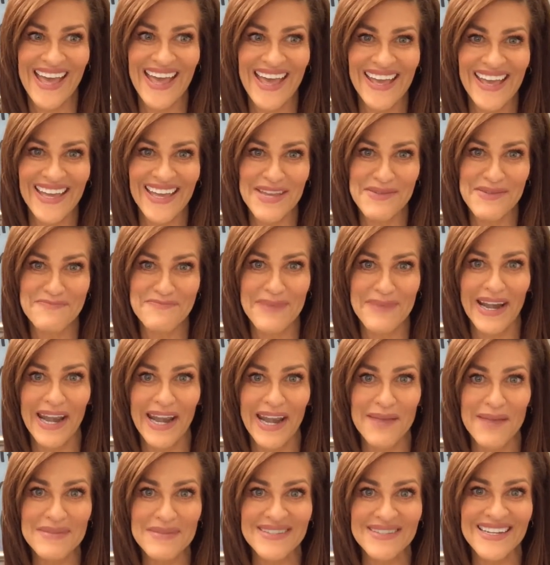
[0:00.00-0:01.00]
Hey, my
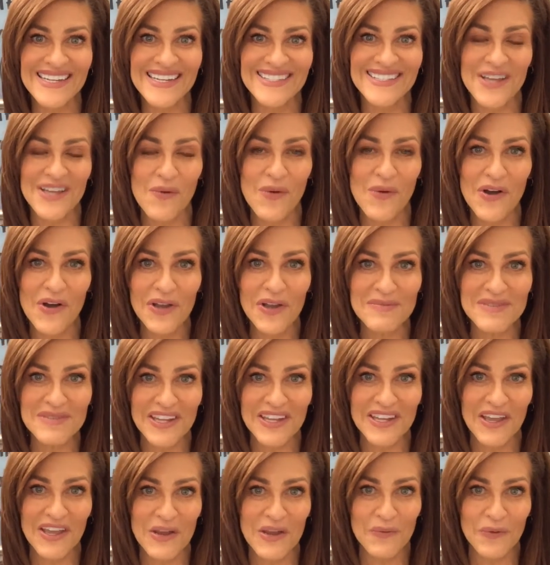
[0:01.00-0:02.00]
name is Lisa. Welcome
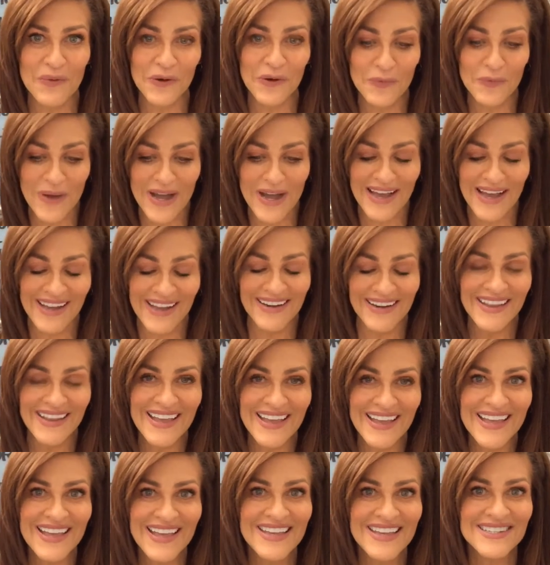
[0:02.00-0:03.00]
to King Worldwide.
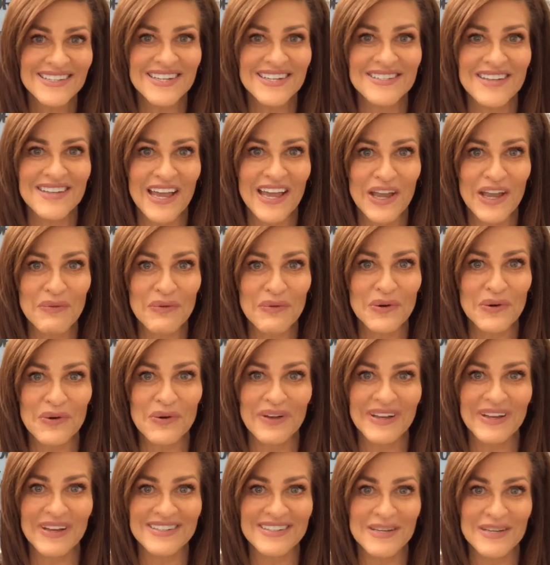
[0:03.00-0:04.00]
Today we're
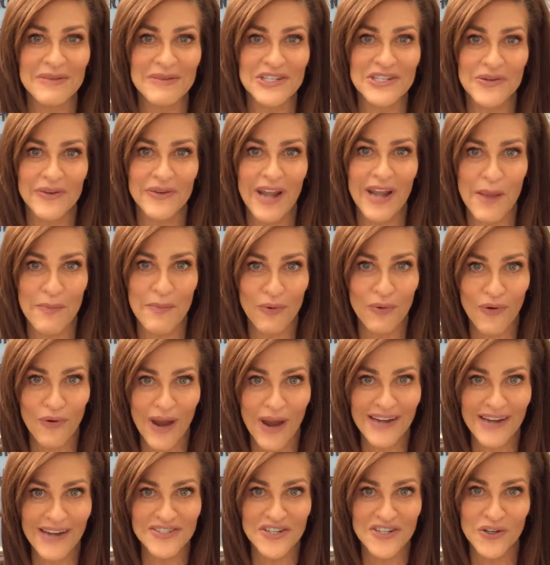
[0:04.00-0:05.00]
going to be doing a
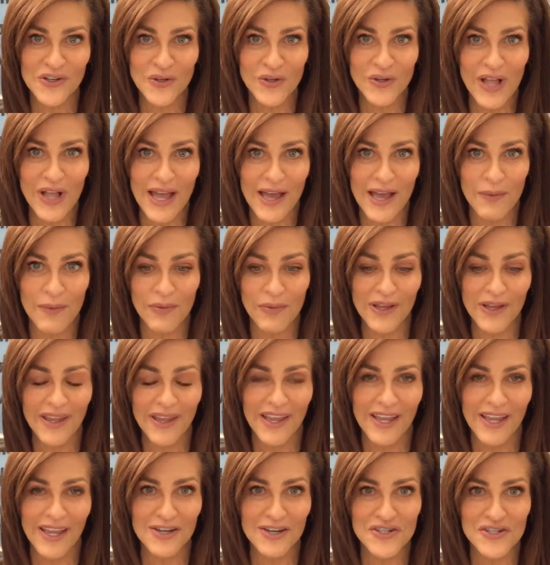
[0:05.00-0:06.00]
practical
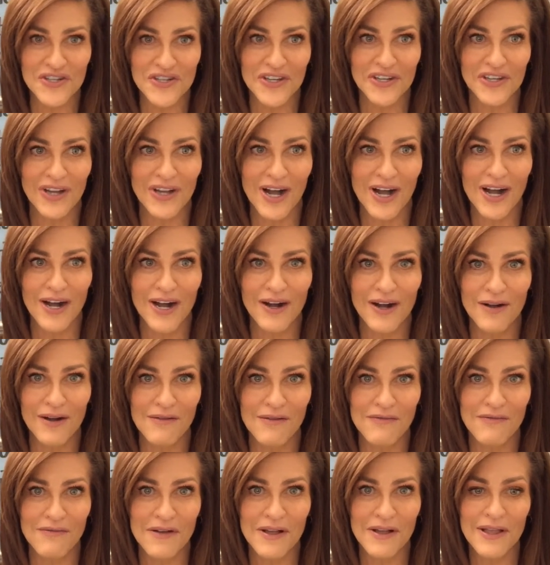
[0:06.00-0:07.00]
application
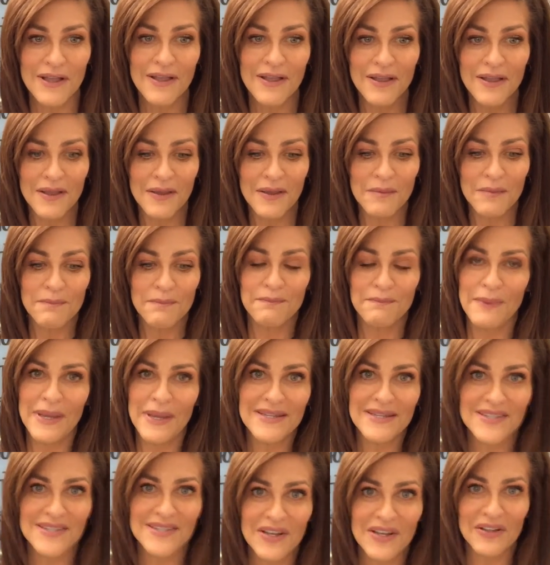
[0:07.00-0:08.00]
of
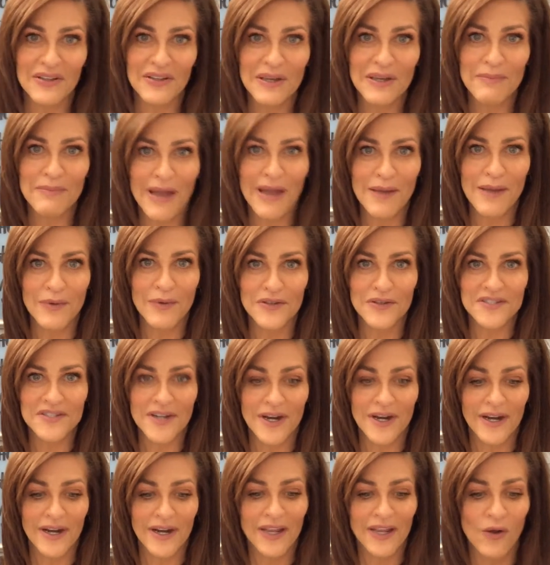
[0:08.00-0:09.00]
basically Bible
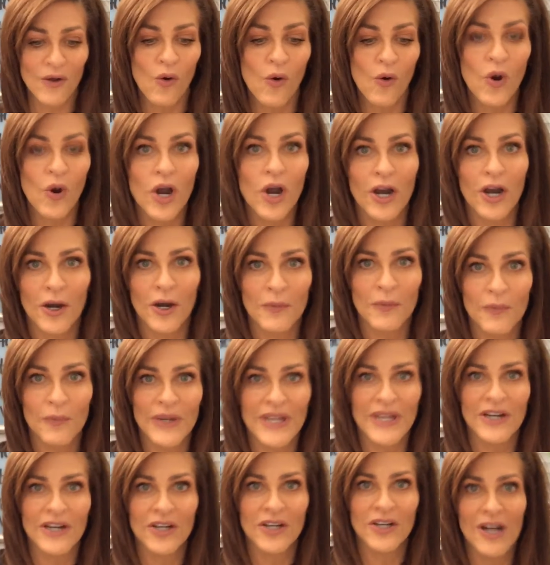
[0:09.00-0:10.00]
study, or
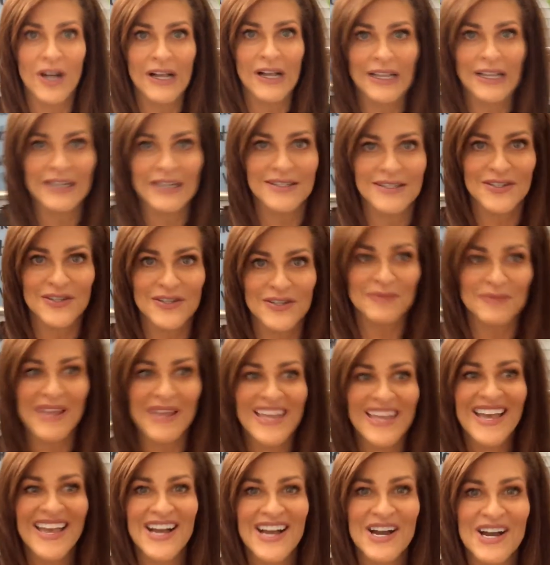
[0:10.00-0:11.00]
we can call it, excuse
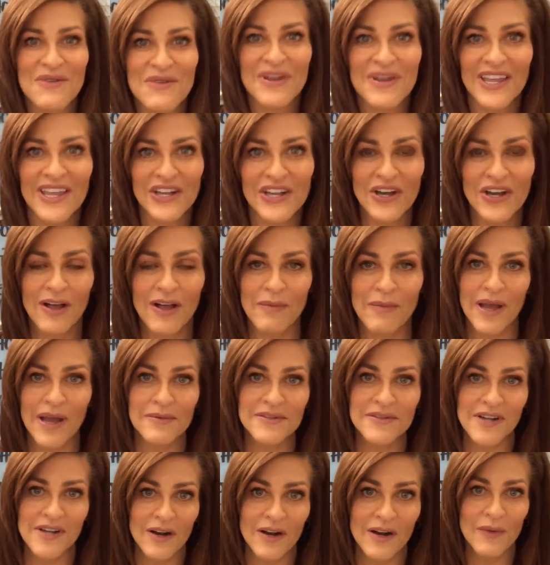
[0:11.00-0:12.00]
me, we can call it
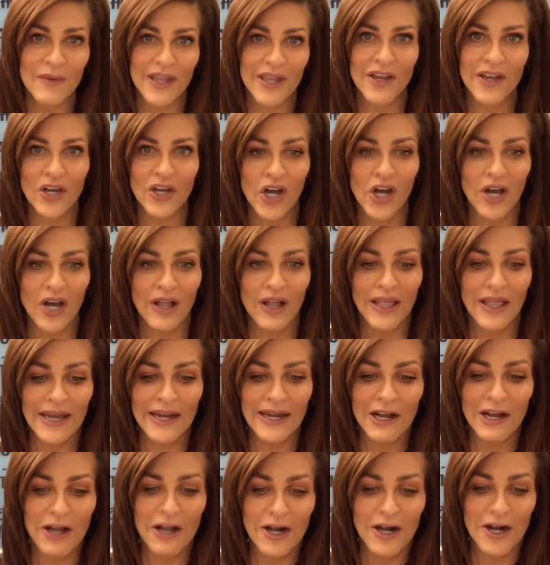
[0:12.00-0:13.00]
Bible study, we can call
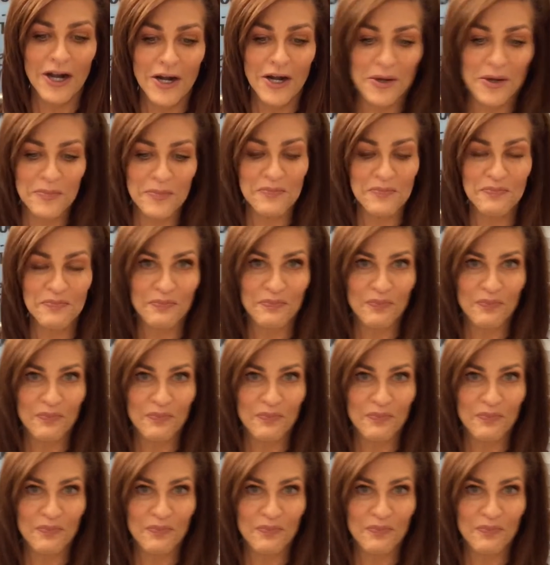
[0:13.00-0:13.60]
it um,